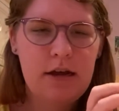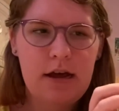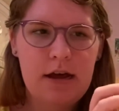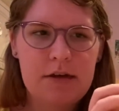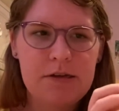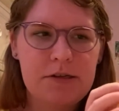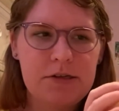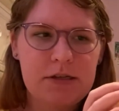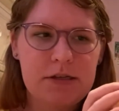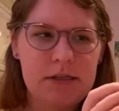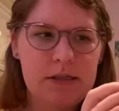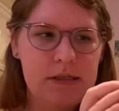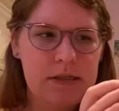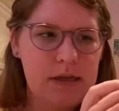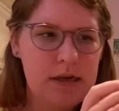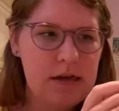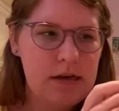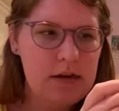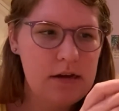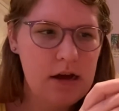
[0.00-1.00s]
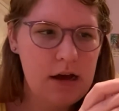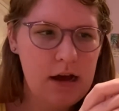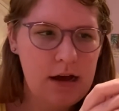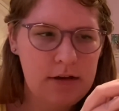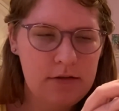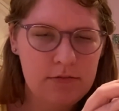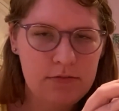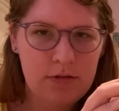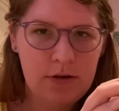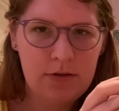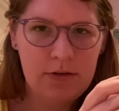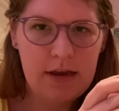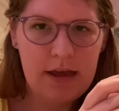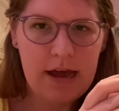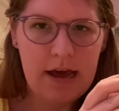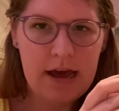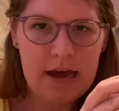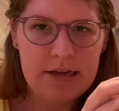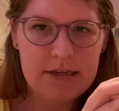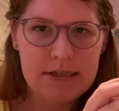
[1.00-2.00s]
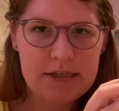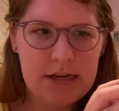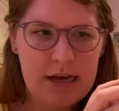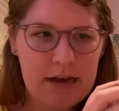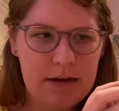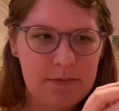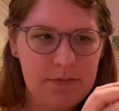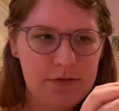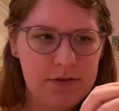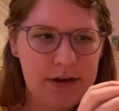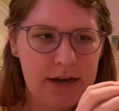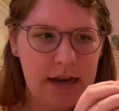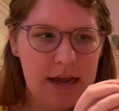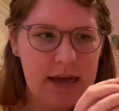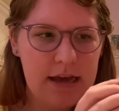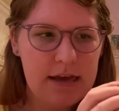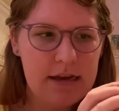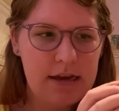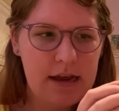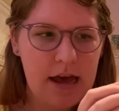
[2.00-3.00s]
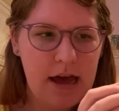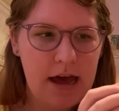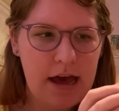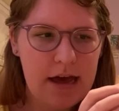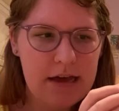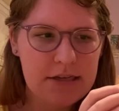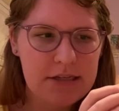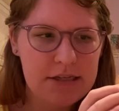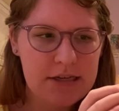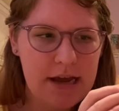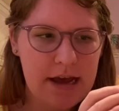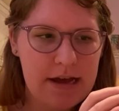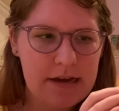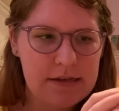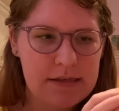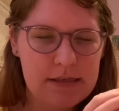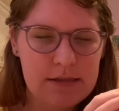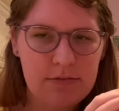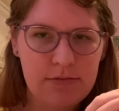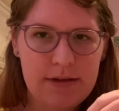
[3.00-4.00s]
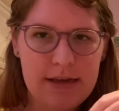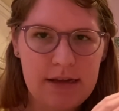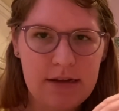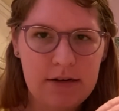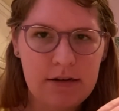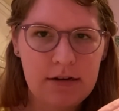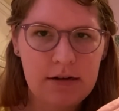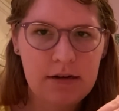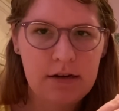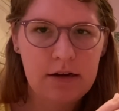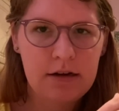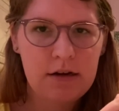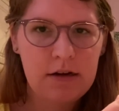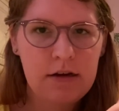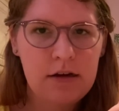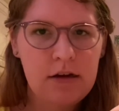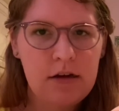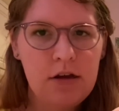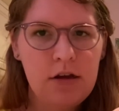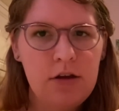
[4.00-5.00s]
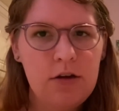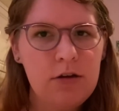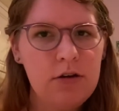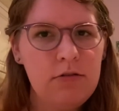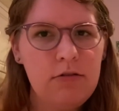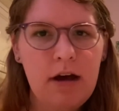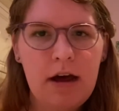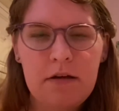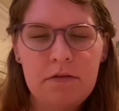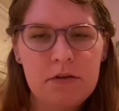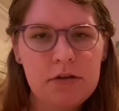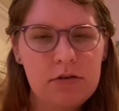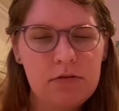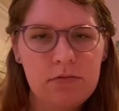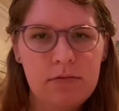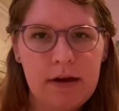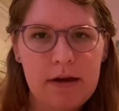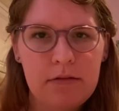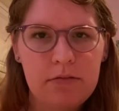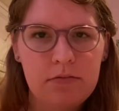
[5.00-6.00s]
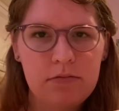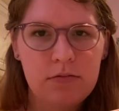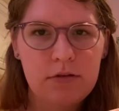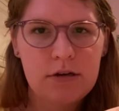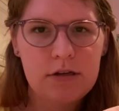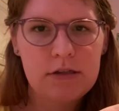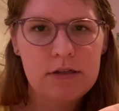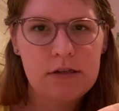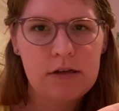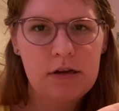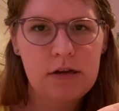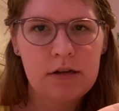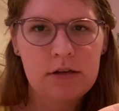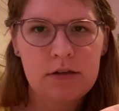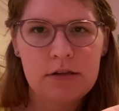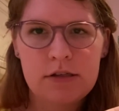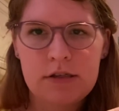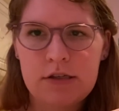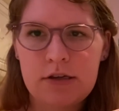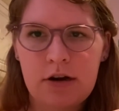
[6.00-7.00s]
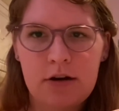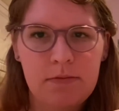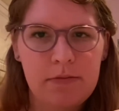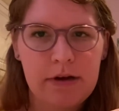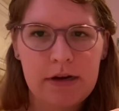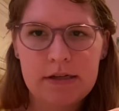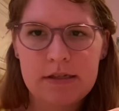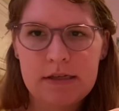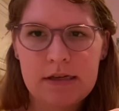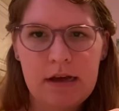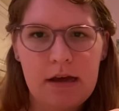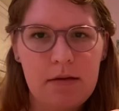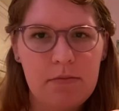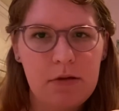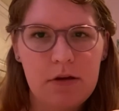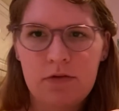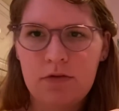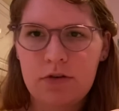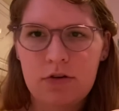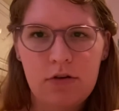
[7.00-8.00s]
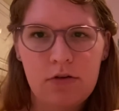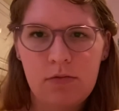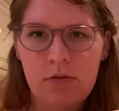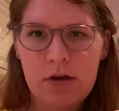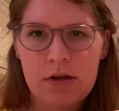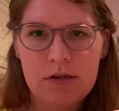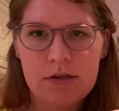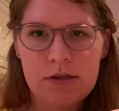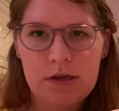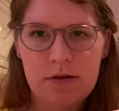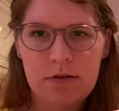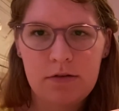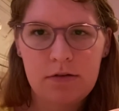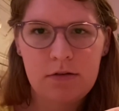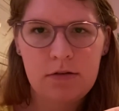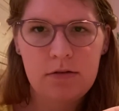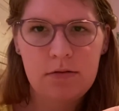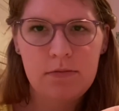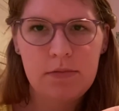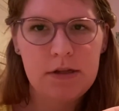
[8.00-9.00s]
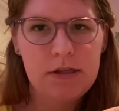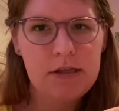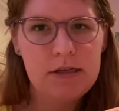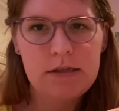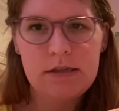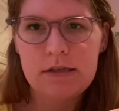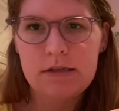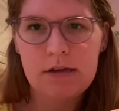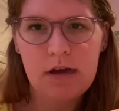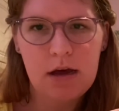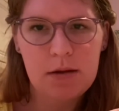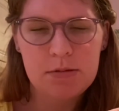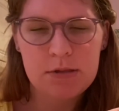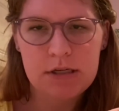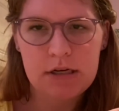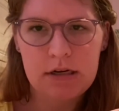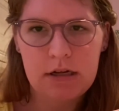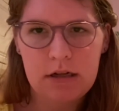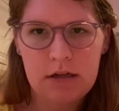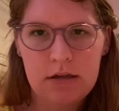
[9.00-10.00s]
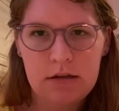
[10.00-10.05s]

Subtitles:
As you can see, I wrote #pretty and #sweet. You don't have to write words on the Starbucks cup if you don't want to, but this is optional.